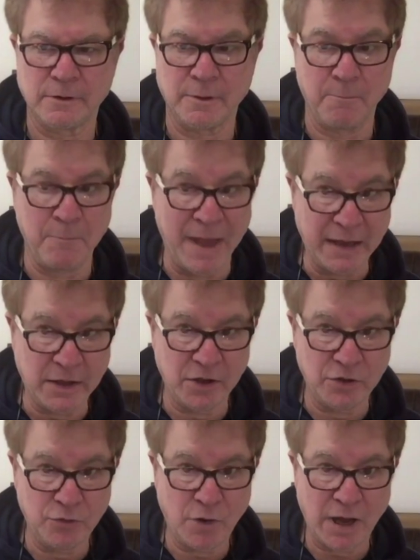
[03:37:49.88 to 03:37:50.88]

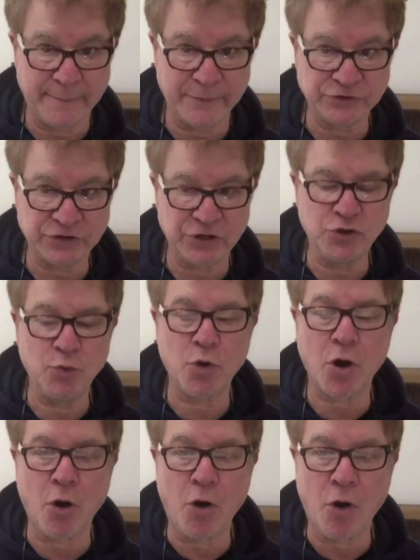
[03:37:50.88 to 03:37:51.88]
Making you hypersensitive? You
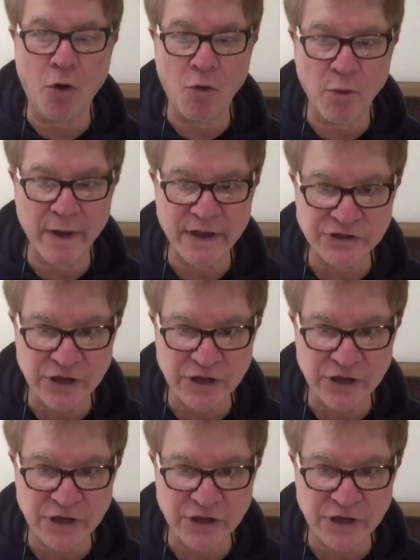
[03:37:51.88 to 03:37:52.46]
were always